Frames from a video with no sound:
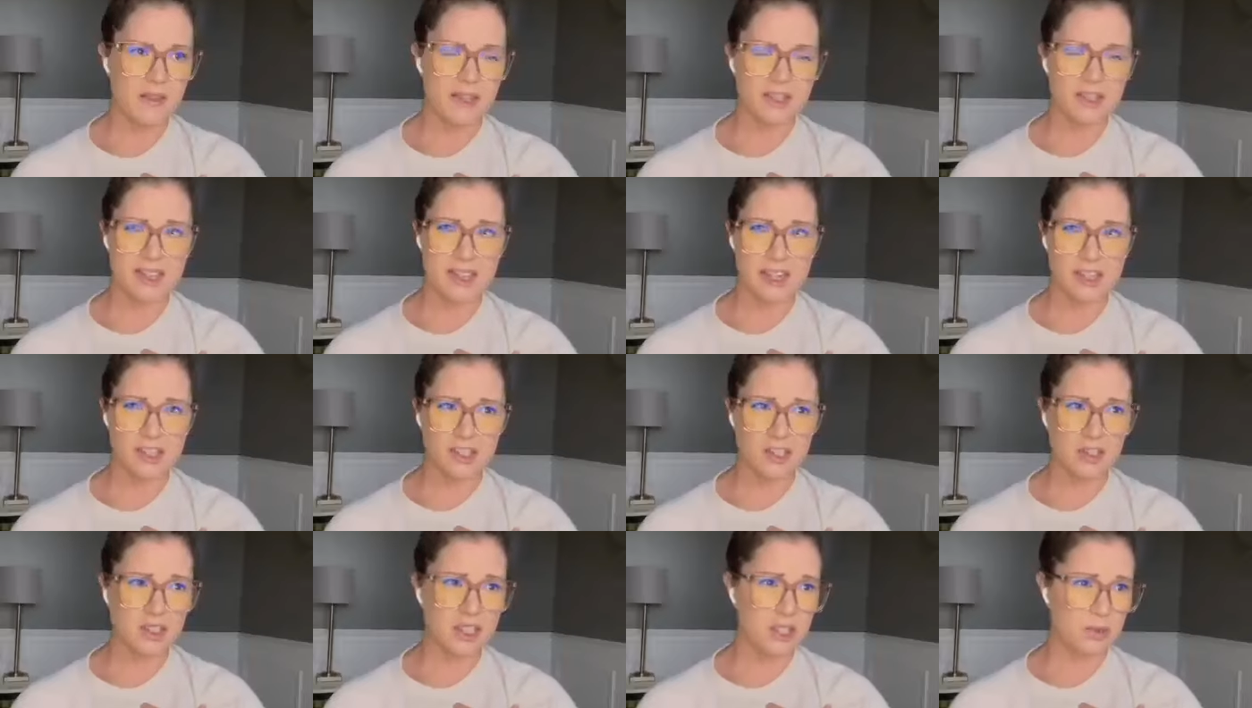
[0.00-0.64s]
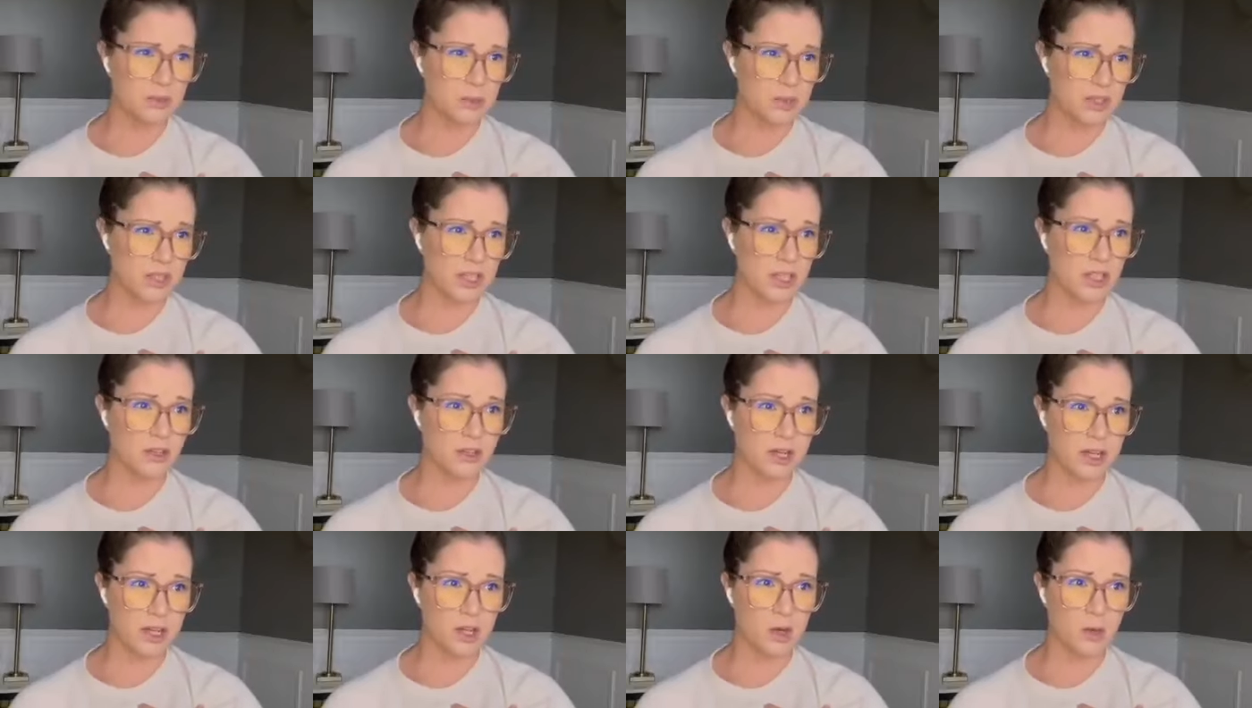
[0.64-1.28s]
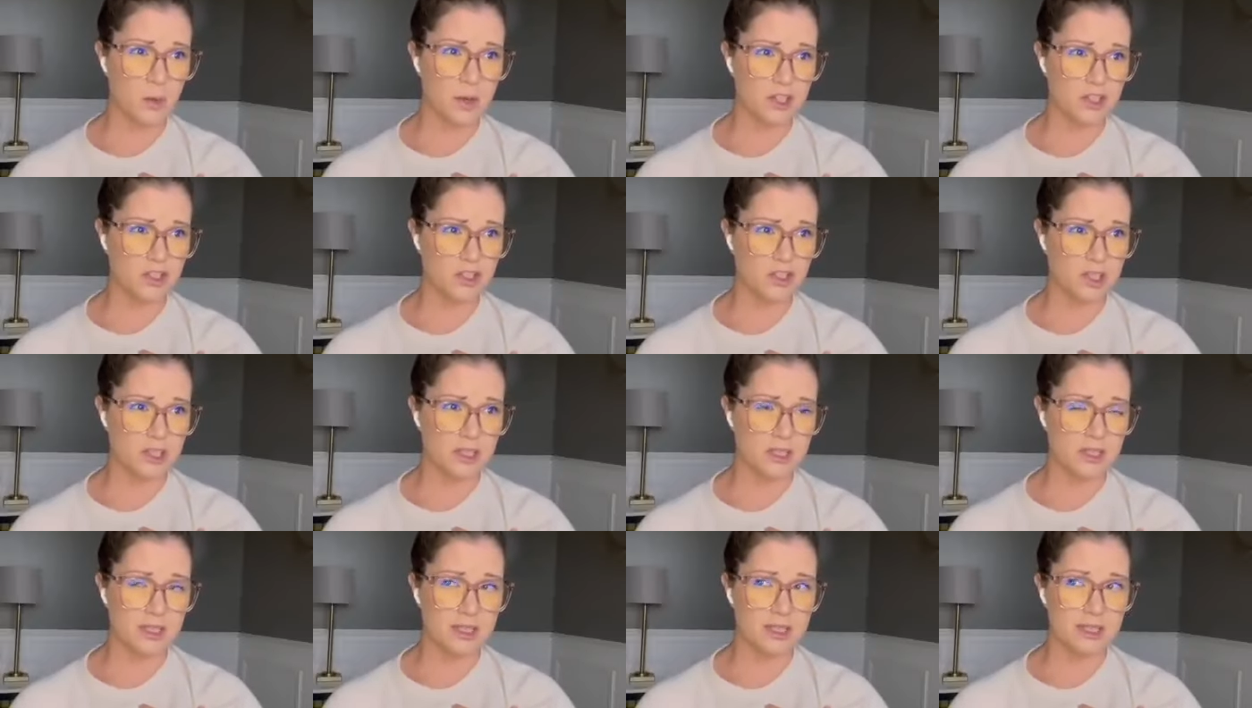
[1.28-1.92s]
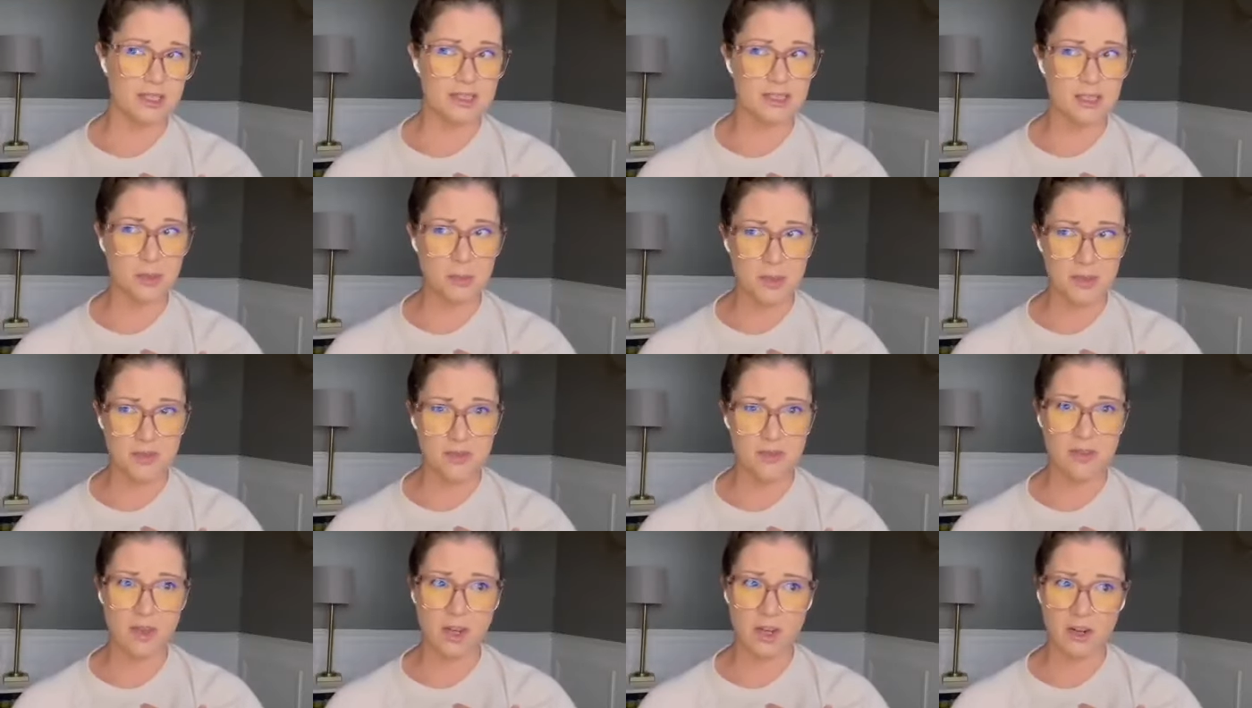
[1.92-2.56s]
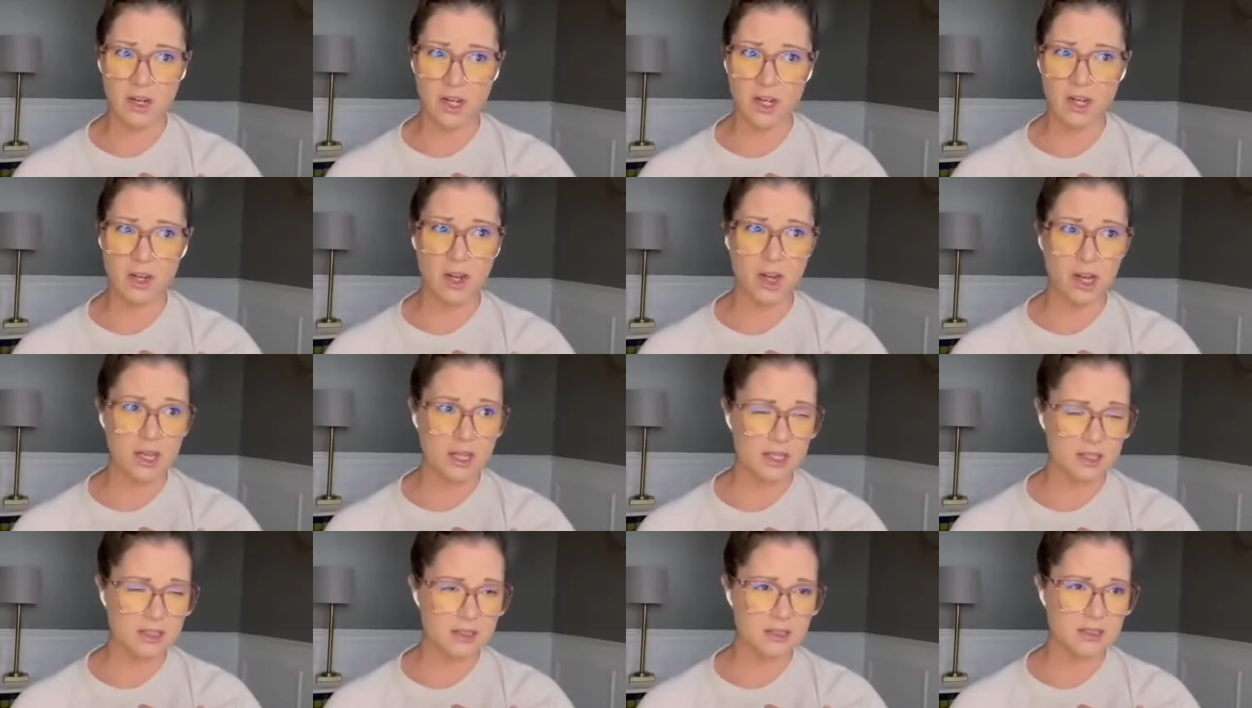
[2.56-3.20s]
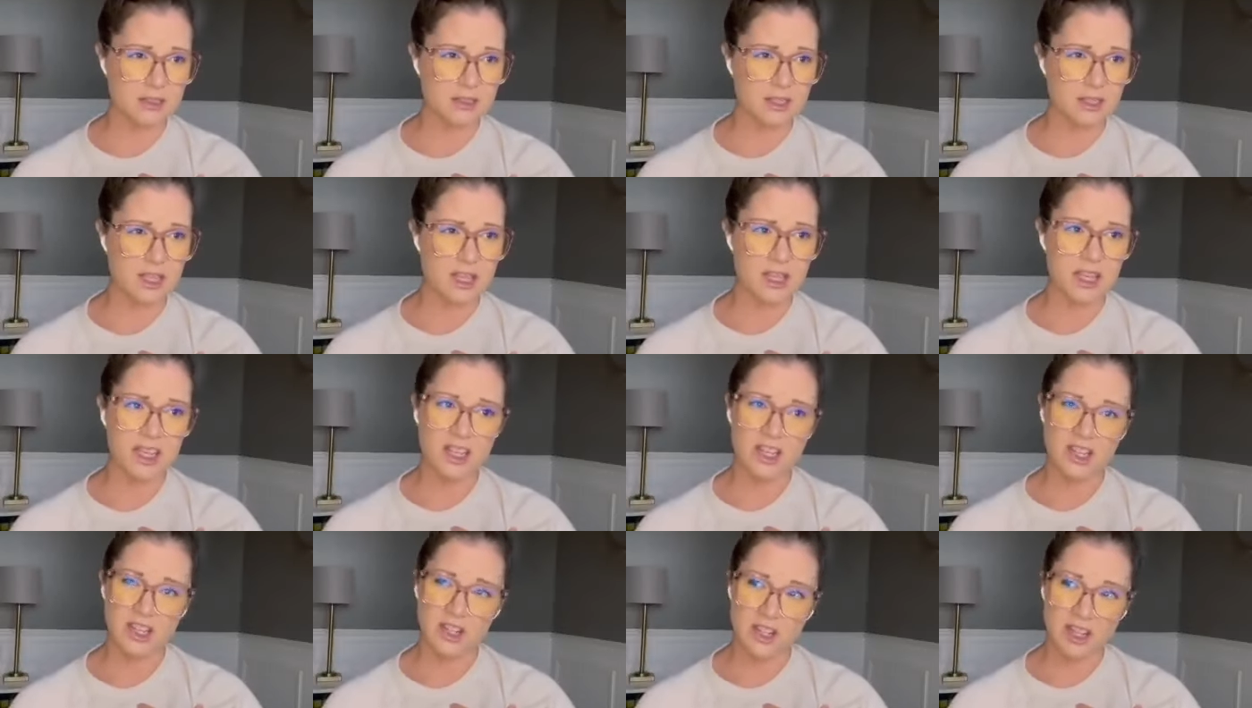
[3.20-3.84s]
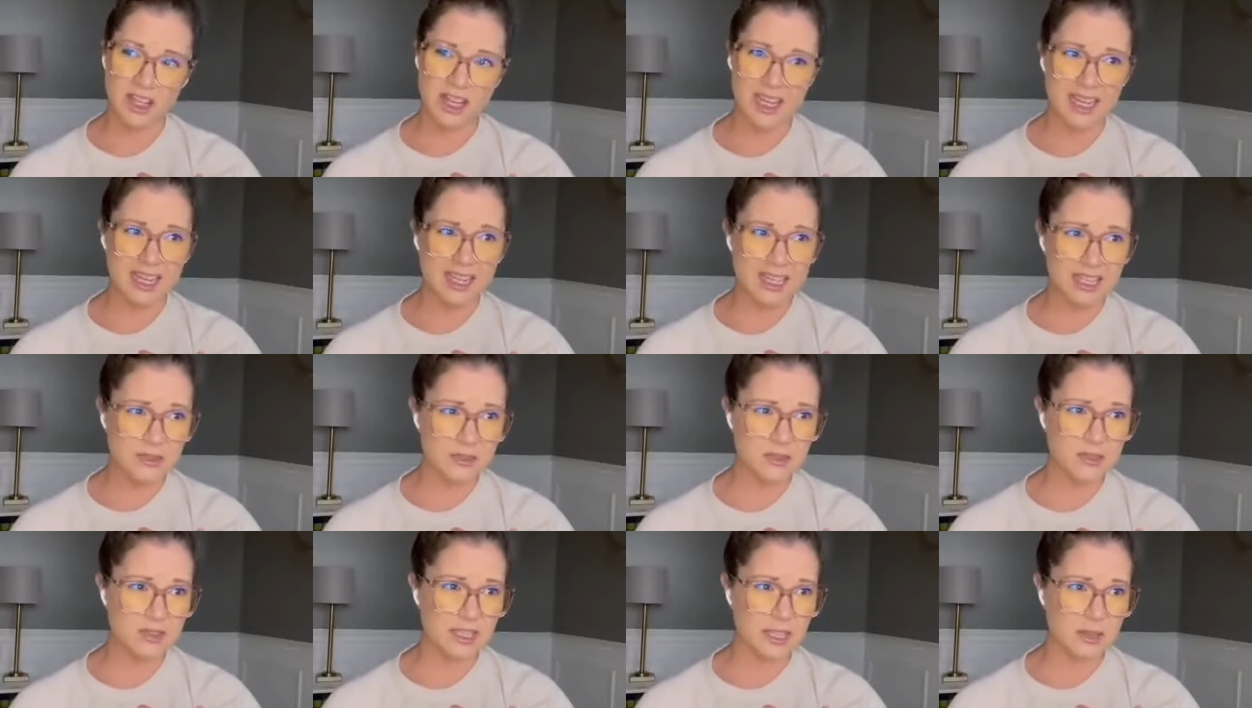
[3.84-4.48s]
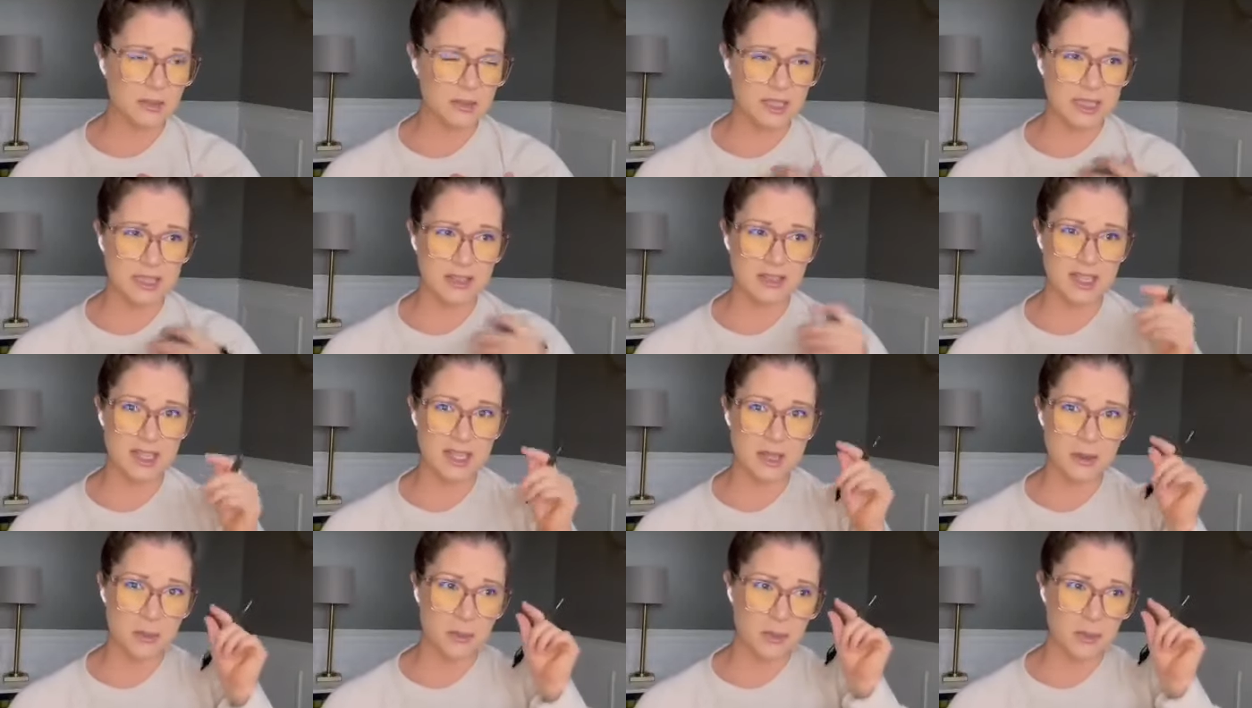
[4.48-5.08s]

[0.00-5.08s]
That's actually a really great question. And to be very honest, you're kind of sounding like a